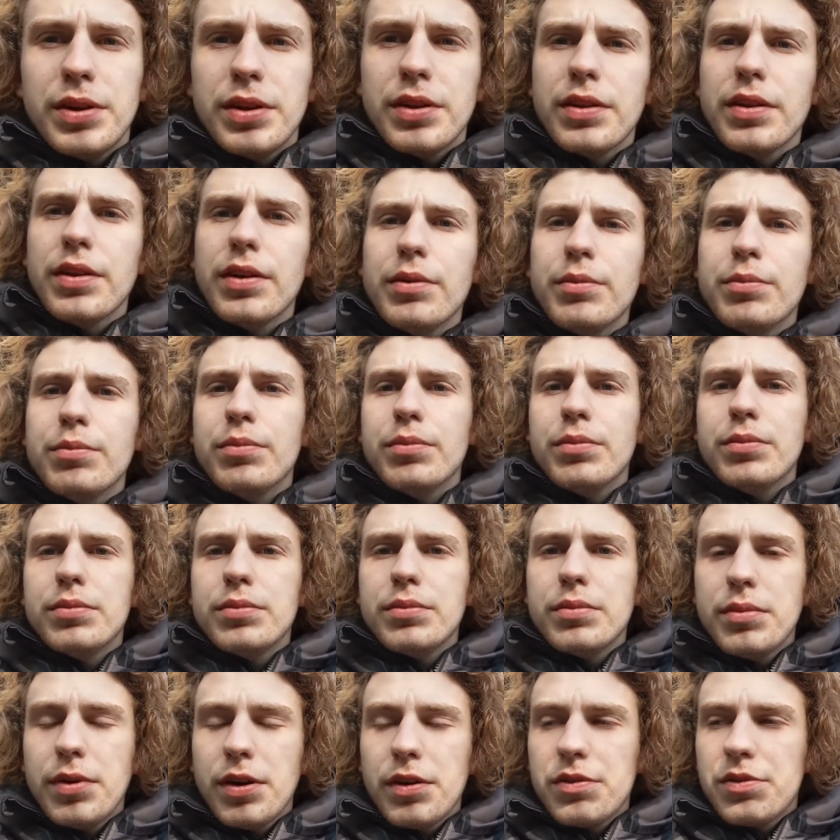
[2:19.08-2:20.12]
with
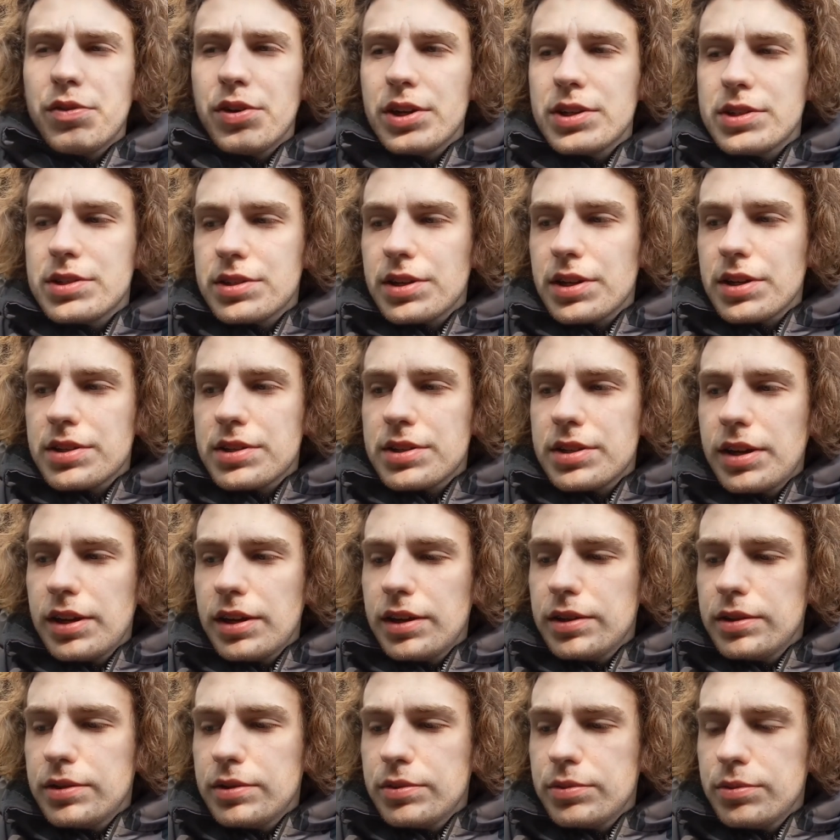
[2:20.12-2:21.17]
my friends
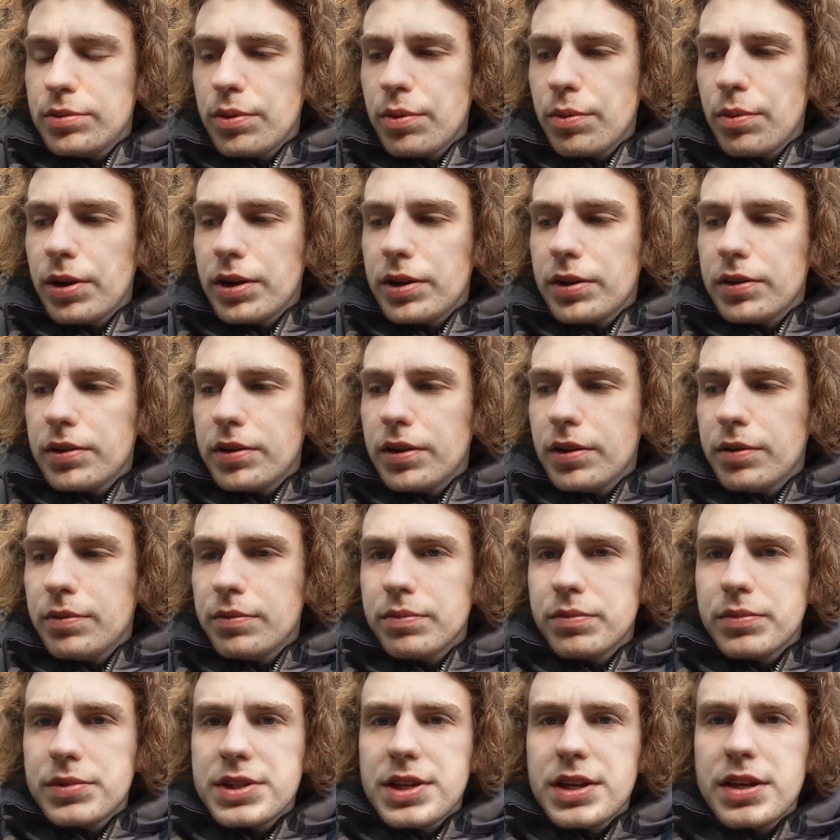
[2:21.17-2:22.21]
yesterday. We went
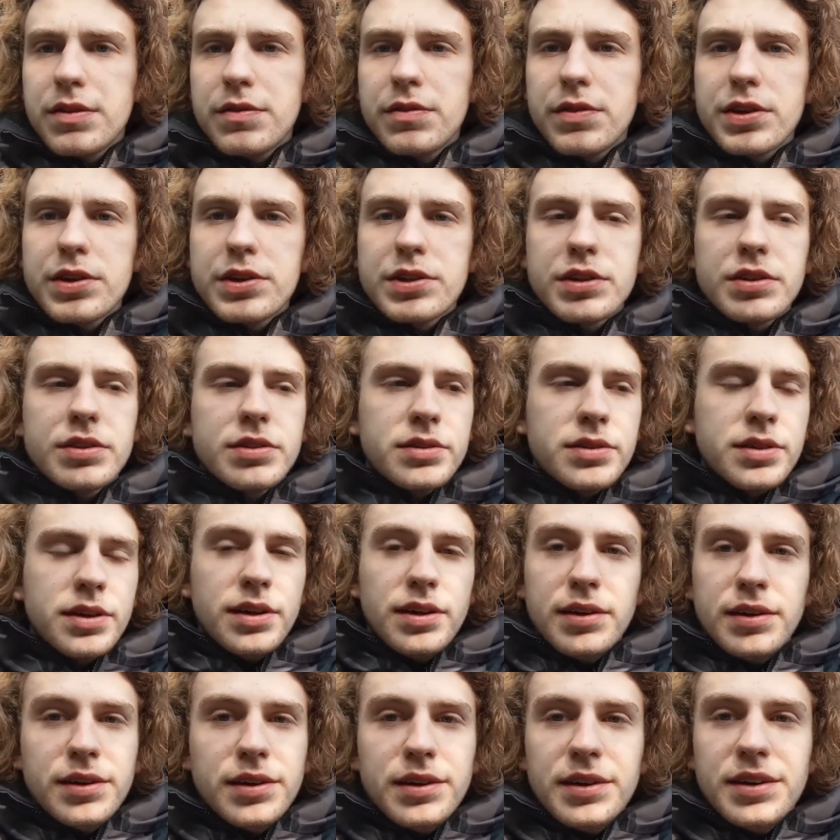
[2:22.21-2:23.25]
sea fishing.
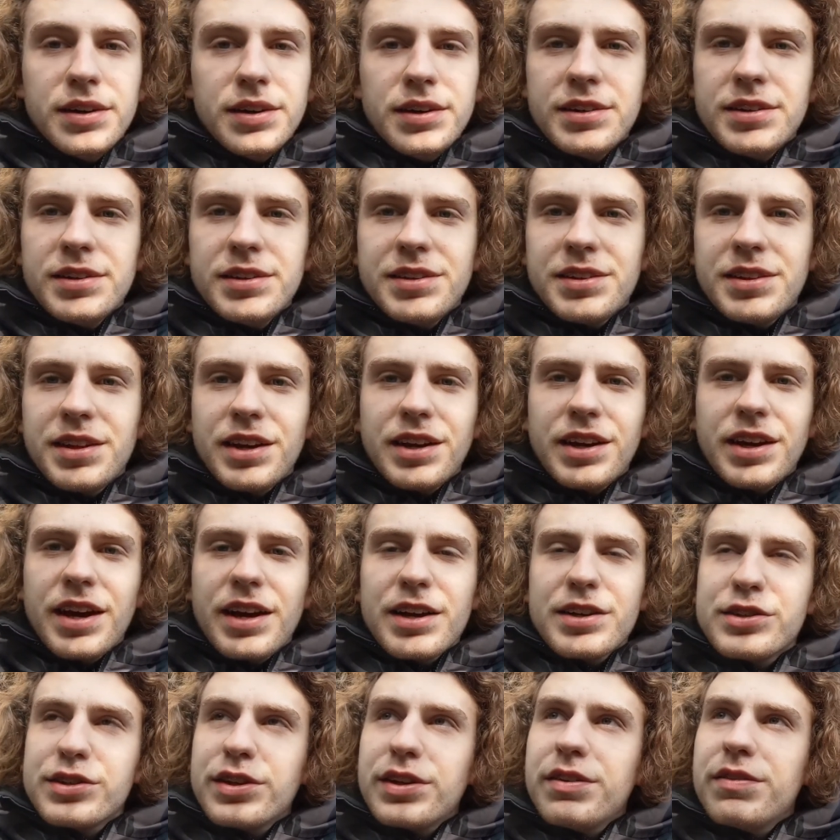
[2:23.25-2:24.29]
Didn't
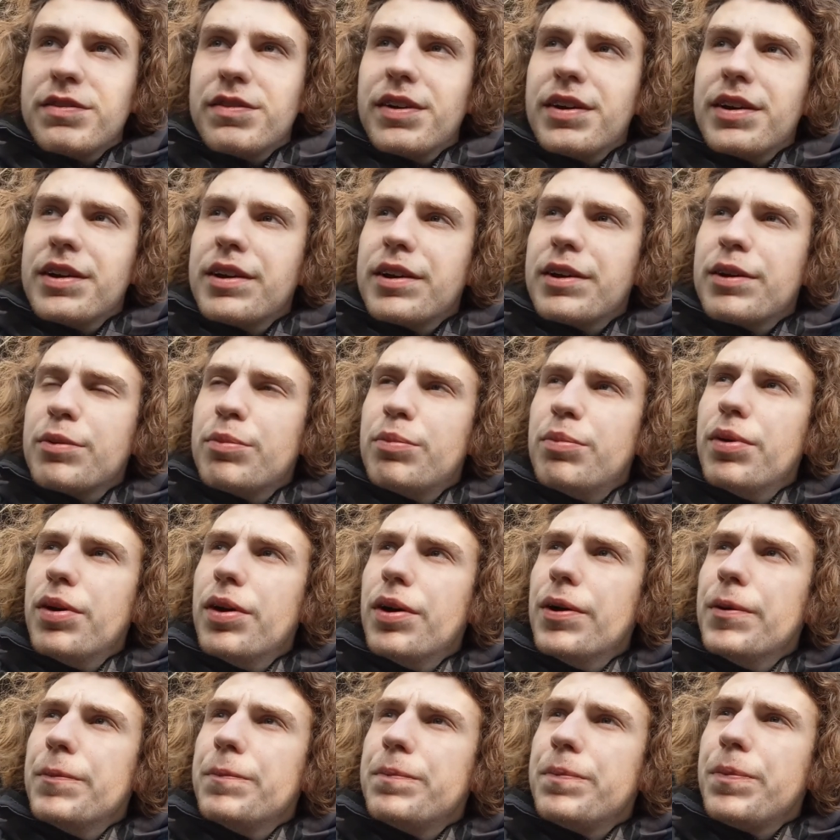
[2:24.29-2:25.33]
catch anything,
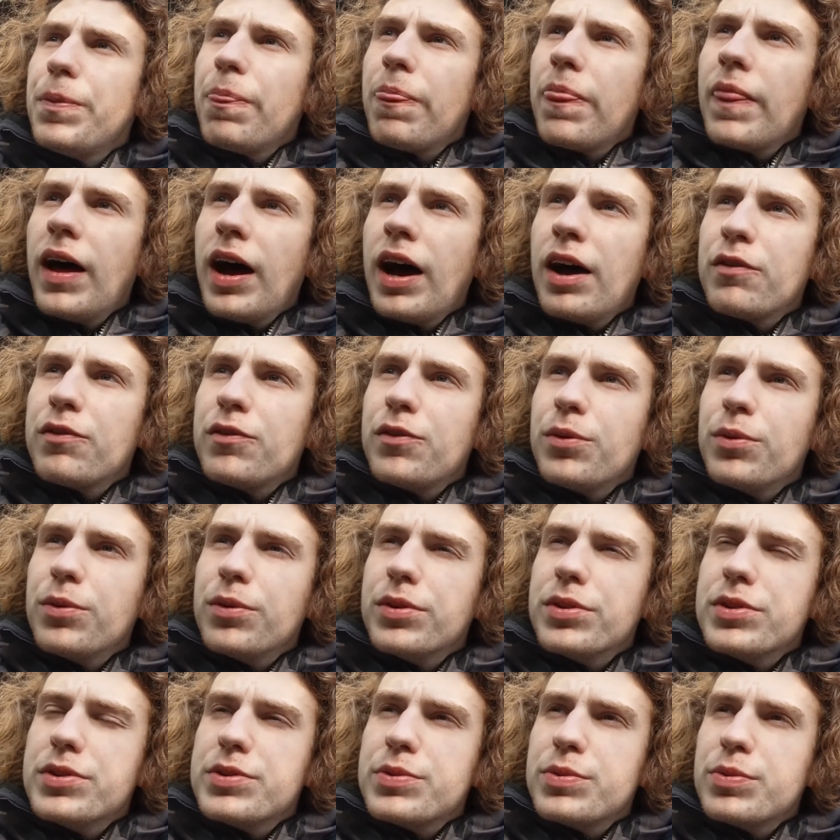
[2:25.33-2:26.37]
but
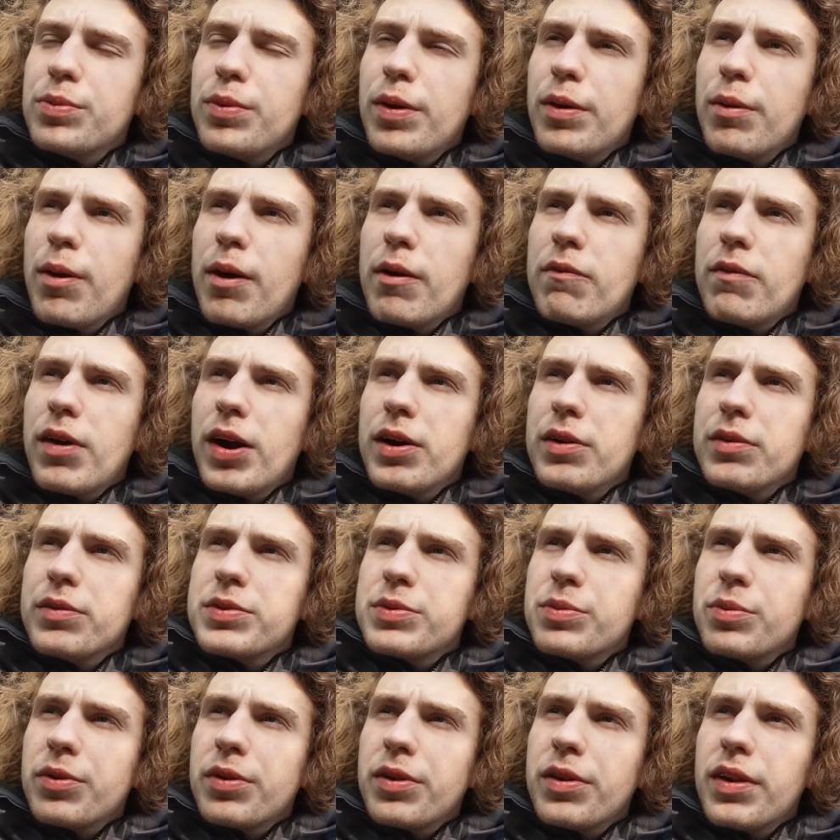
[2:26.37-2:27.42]
afterwards we went
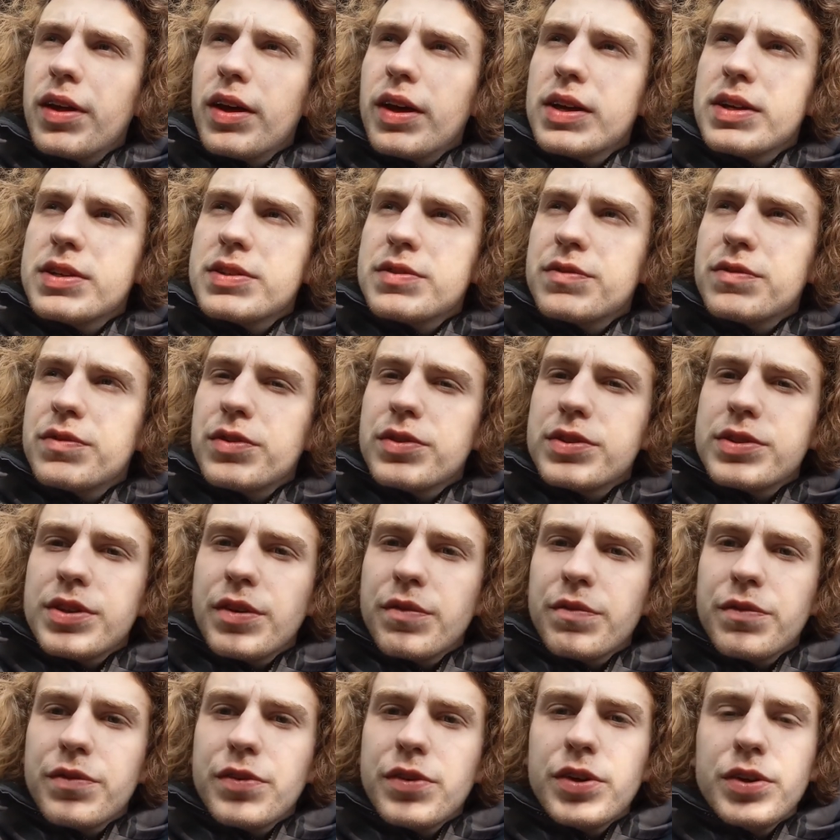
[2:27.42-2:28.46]
round to one of theirs for
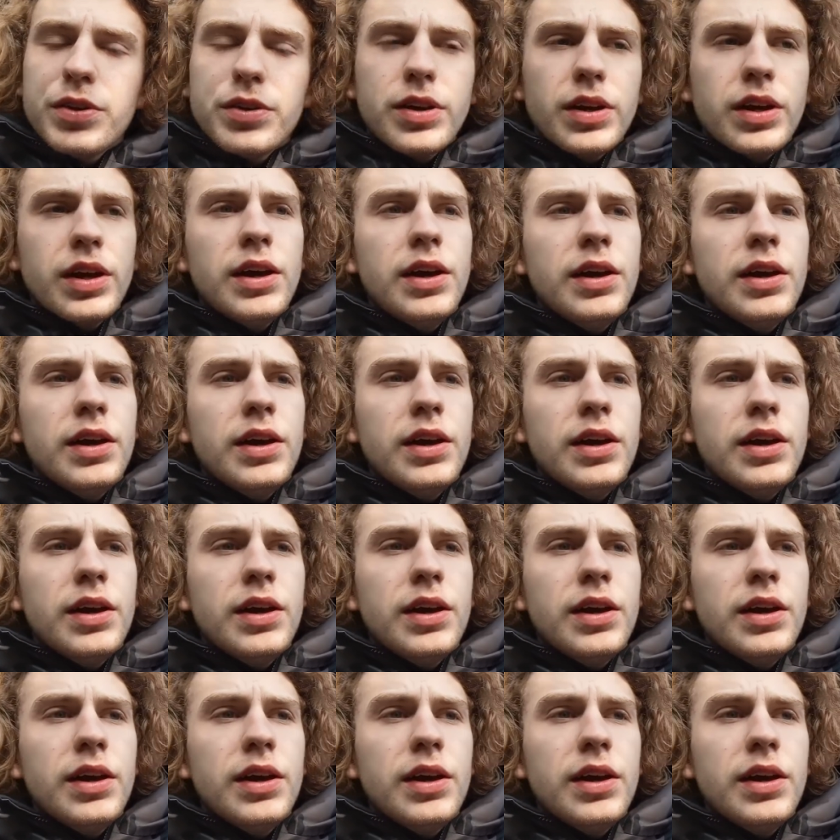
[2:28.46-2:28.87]
some food,